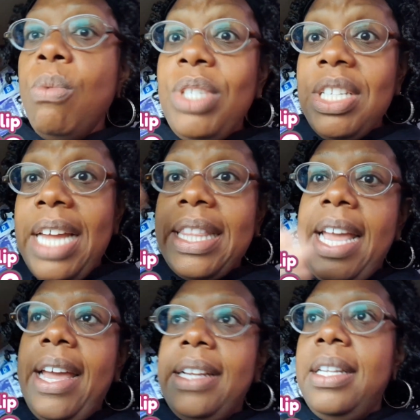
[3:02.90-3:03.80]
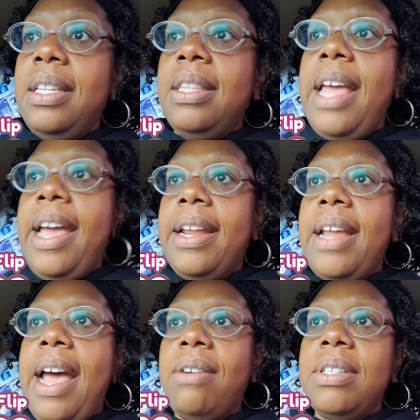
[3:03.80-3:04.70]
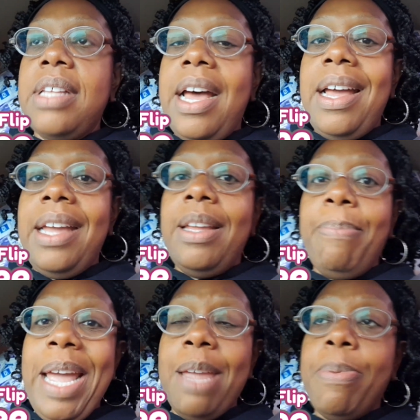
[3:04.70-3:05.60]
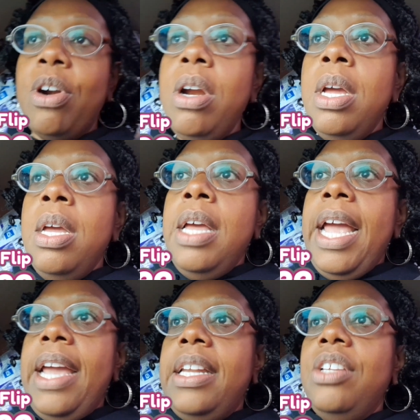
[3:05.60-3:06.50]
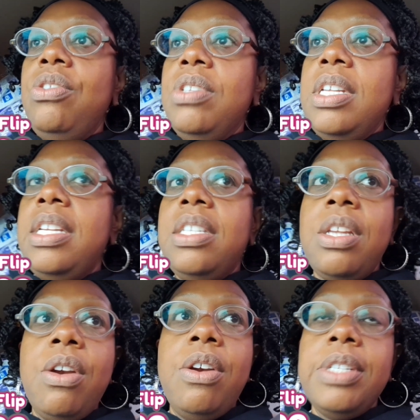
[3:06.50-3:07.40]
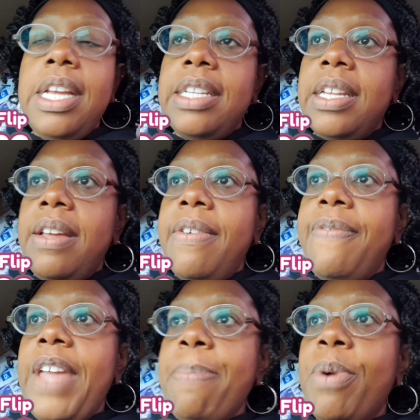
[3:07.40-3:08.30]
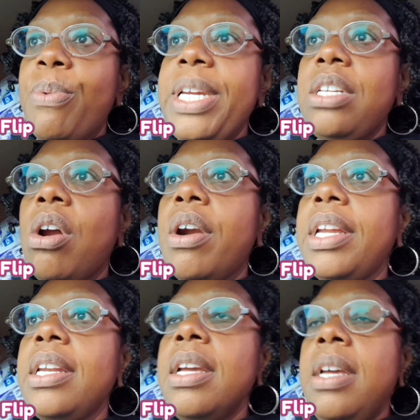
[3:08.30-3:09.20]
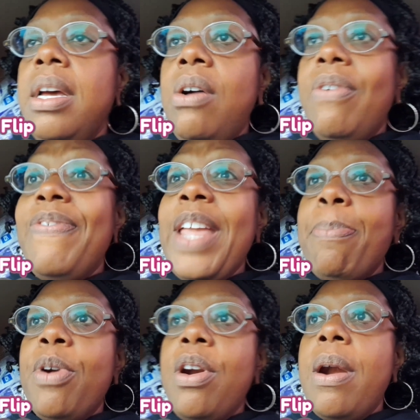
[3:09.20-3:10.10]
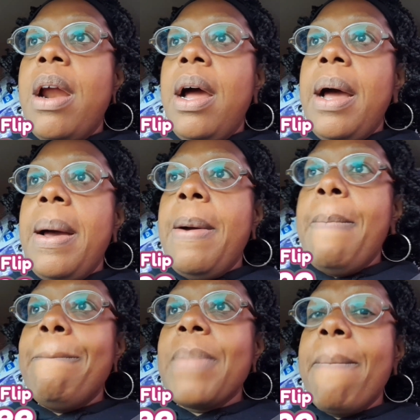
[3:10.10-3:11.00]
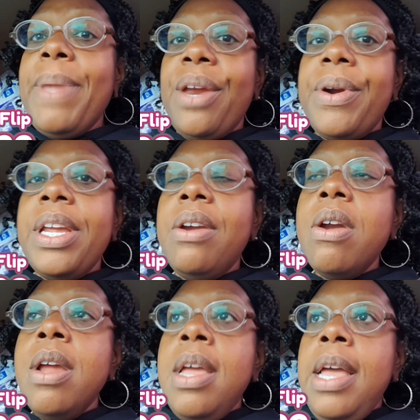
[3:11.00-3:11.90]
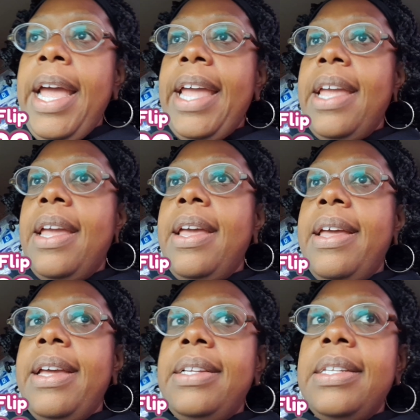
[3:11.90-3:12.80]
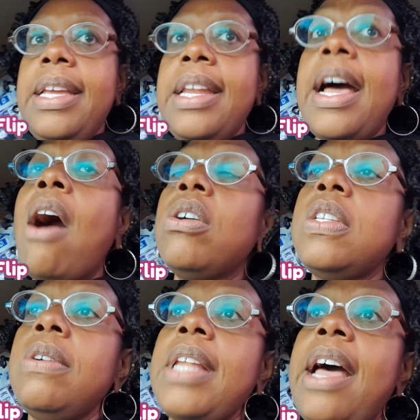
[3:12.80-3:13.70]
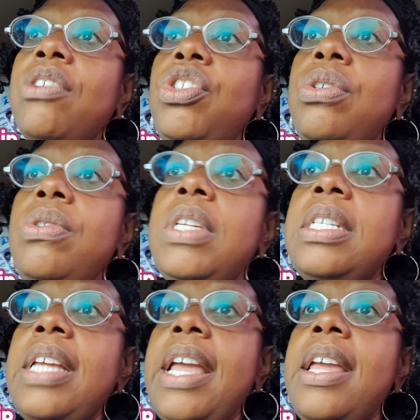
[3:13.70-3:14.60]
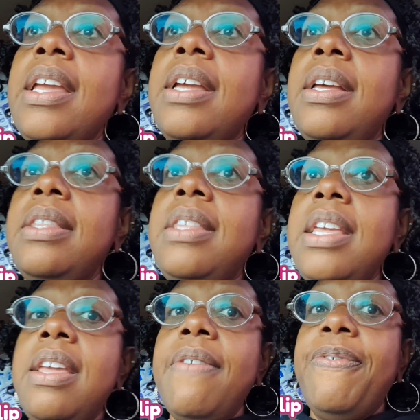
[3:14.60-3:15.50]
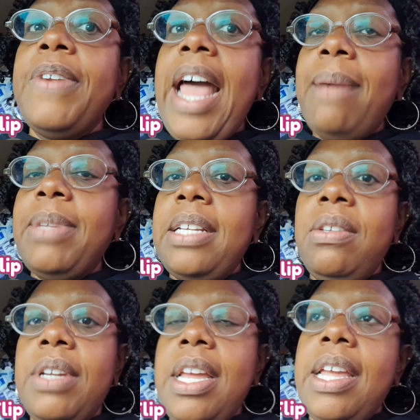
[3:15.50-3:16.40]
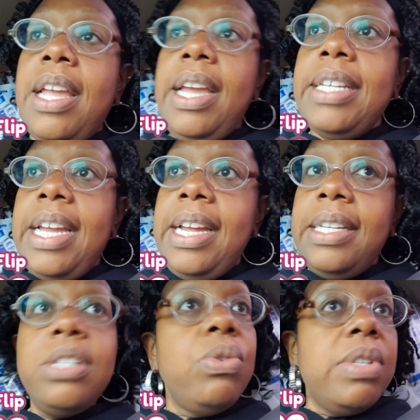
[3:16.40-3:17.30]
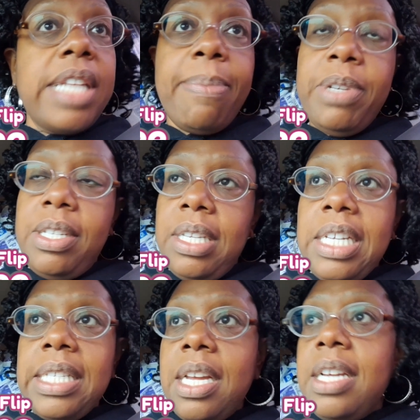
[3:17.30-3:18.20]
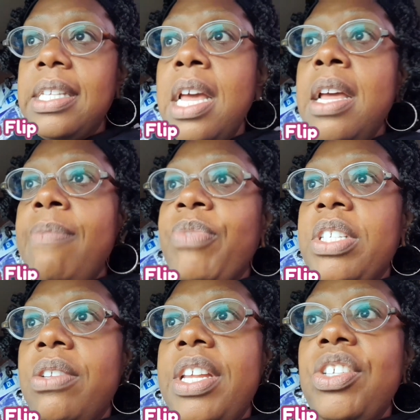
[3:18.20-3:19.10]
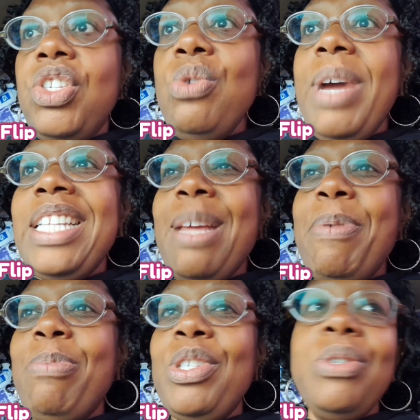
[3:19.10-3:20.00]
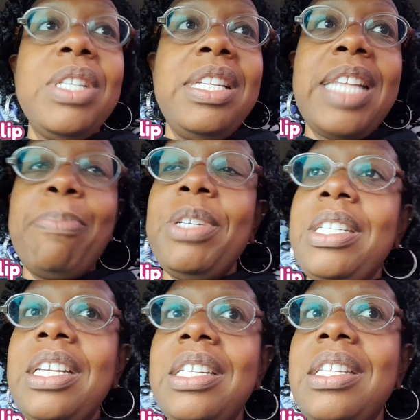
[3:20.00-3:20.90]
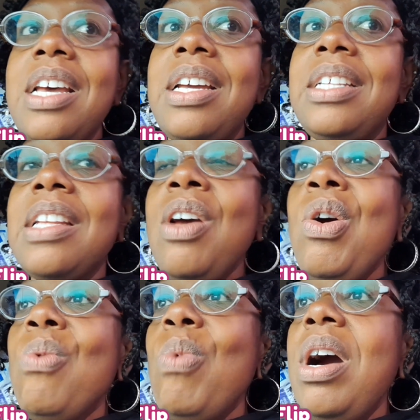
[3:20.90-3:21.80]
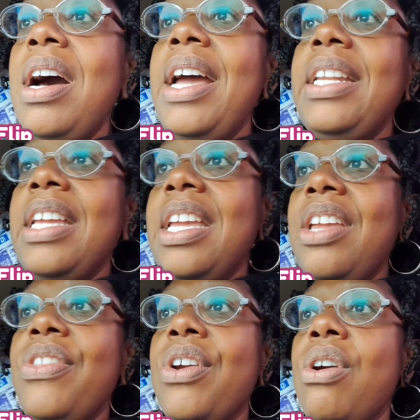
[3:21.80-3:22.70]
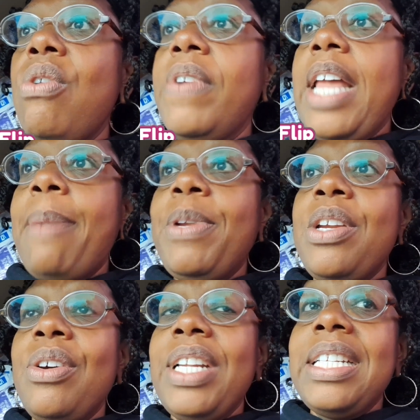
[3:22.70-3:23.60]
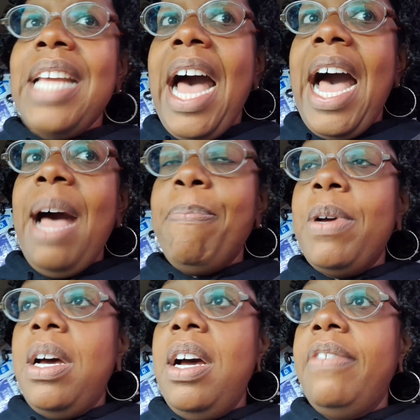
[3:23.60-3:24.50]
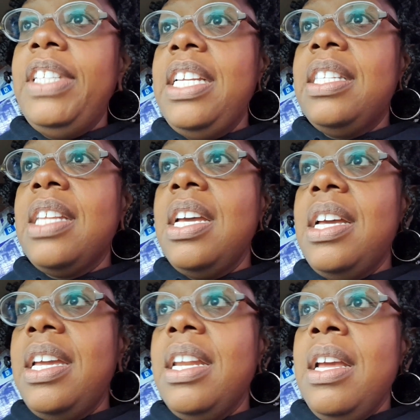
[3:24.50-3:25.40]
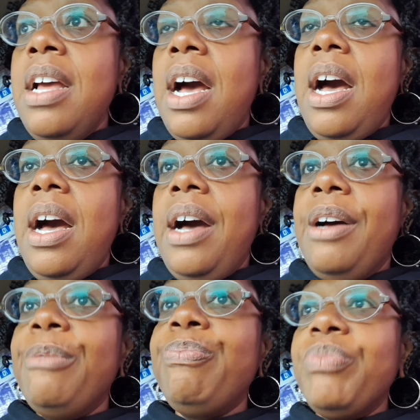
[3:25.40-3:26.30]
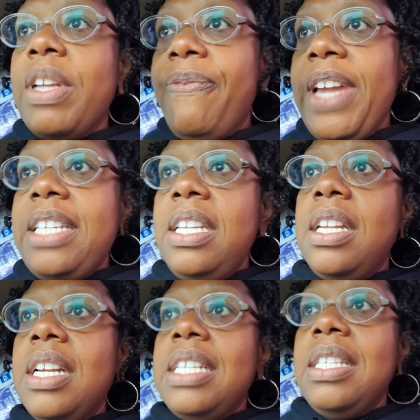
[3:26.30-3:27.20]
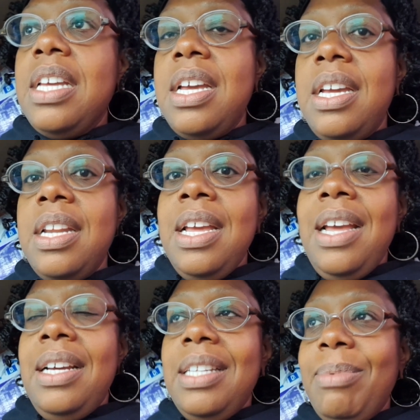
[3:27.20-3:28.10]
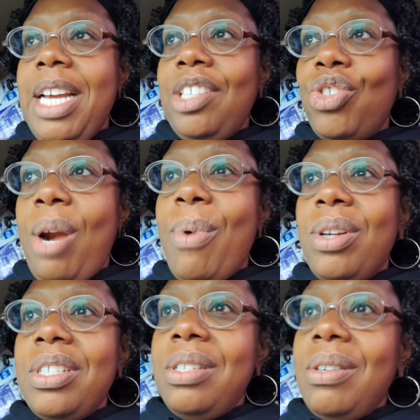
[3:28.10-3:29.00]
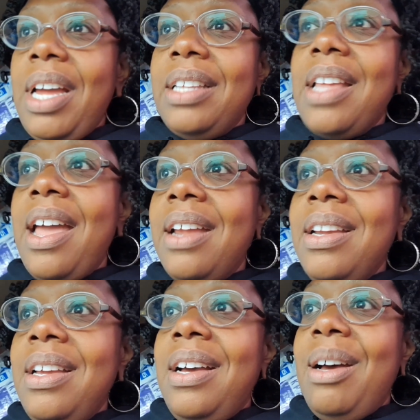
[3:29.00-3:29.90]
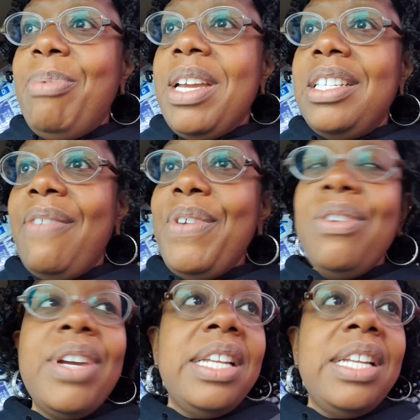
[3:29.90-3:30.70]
which is like that outside paper, and it usually serves as a vapor retardant or vapor barrier. And it also allows you to take the flap that's on the end and to staple it to the studs. And so there's two ways that people usually staple it to the studs. One, either overlapping it on the top of the stud, the facing of the stud, and sometimes drywallers don't like that because if you